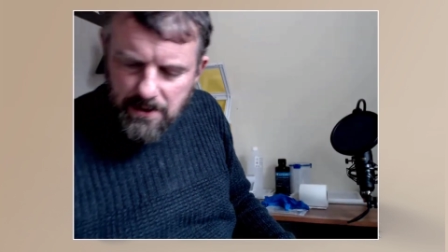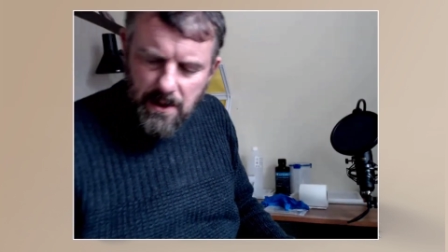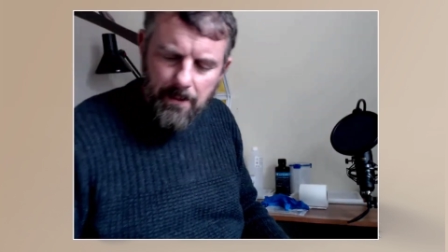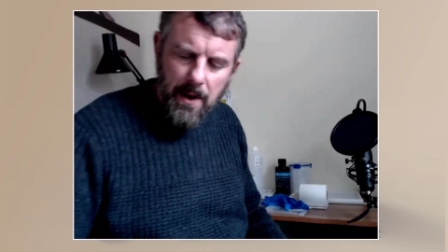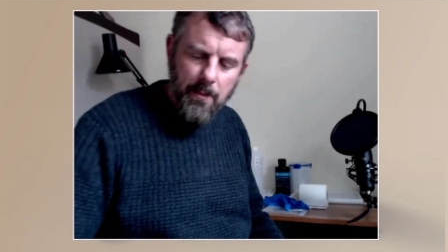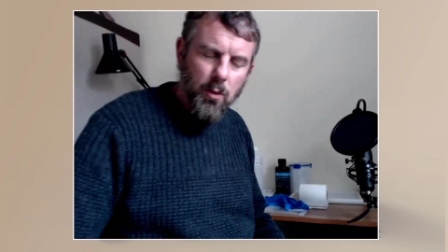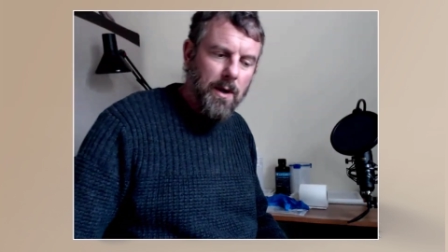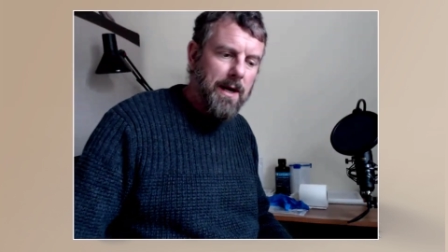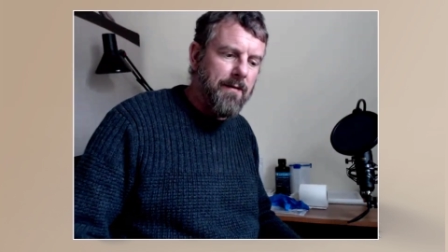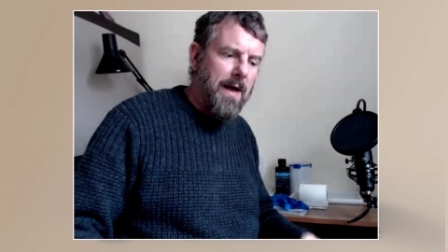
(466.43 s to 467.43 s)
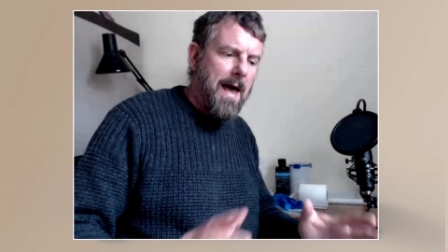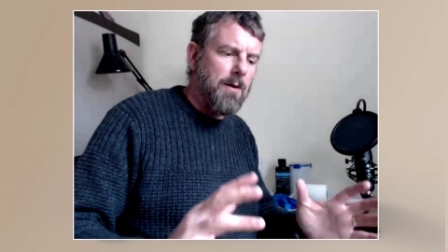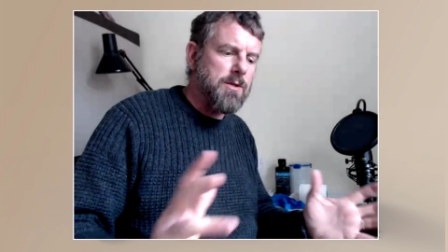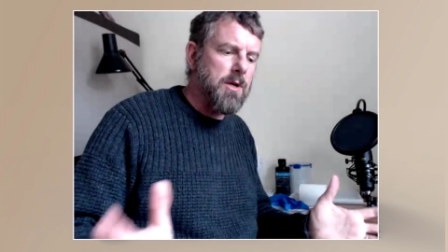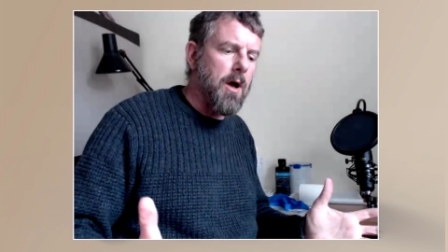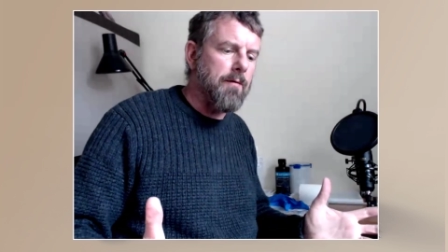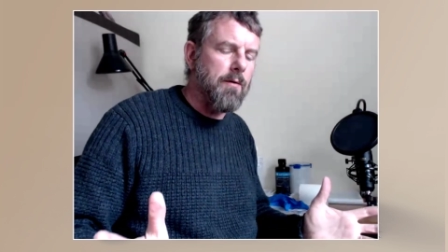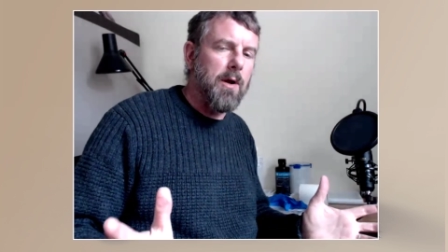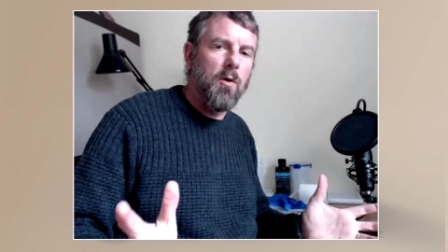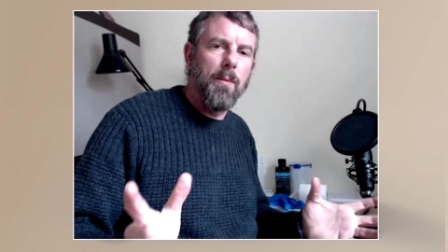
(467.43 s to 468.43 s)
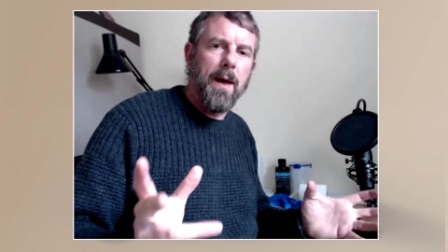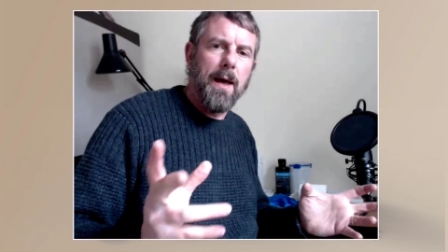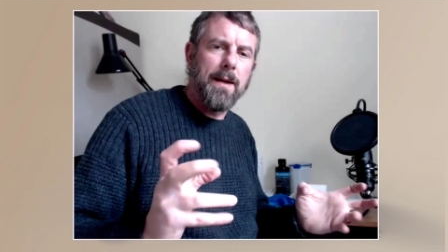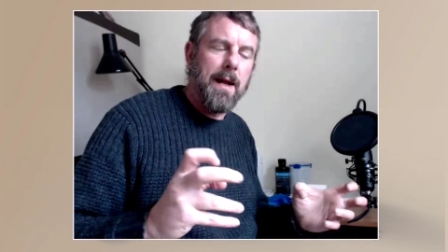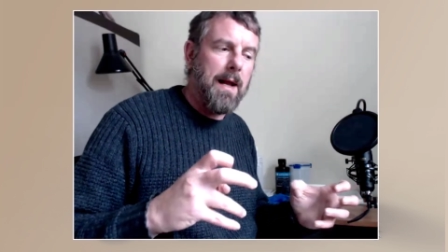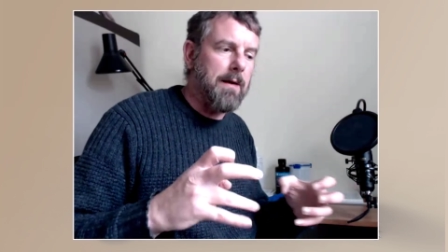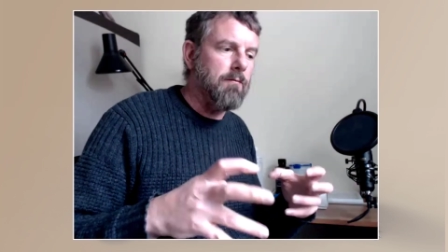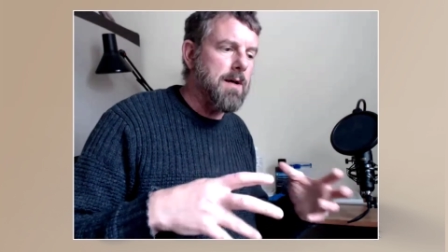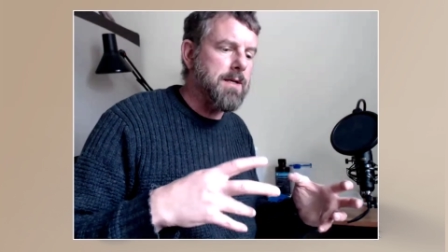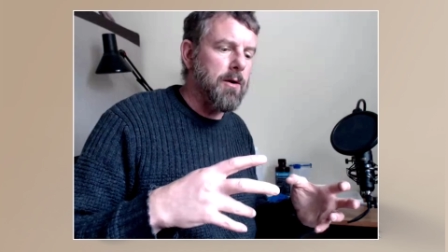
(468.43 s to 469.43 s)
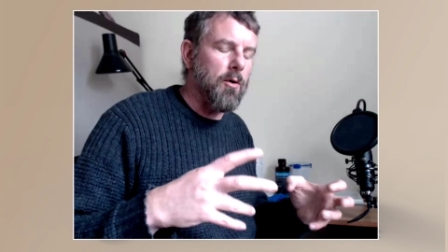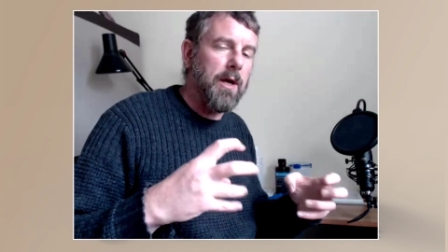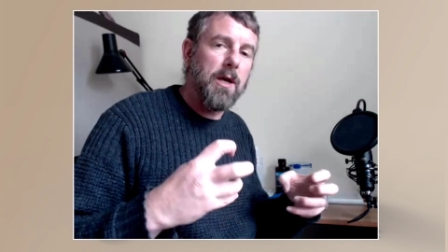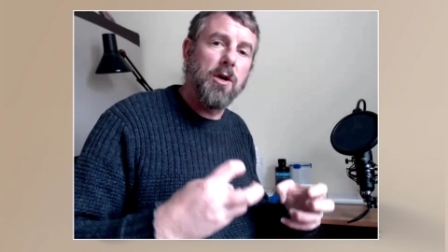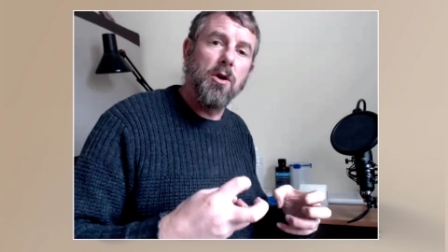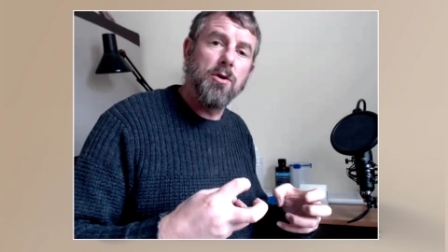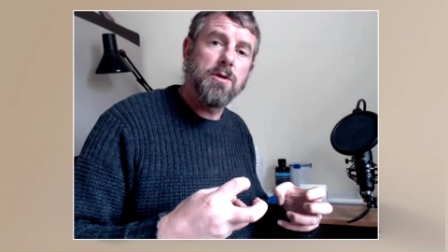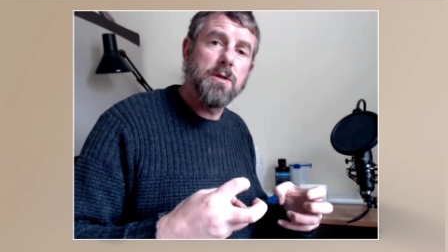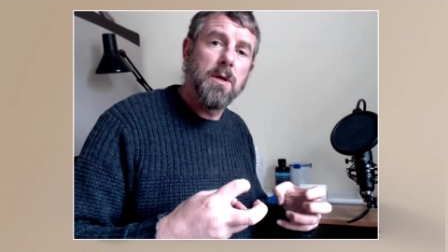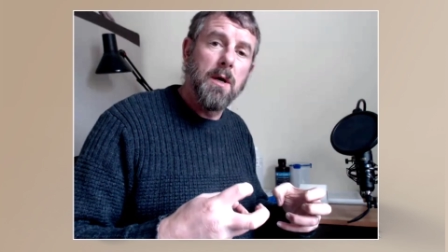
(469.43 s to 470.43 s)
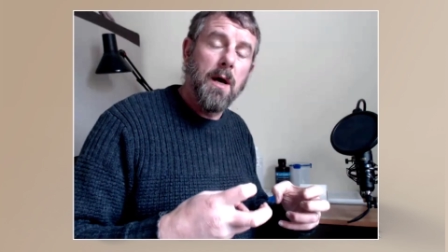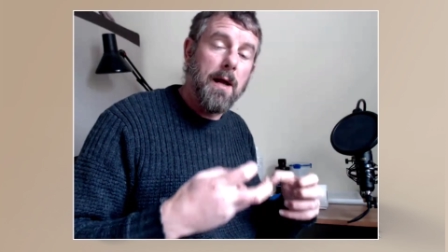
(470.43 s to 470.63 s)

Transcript: some people leave it outside for a little bit and then any resin on it cures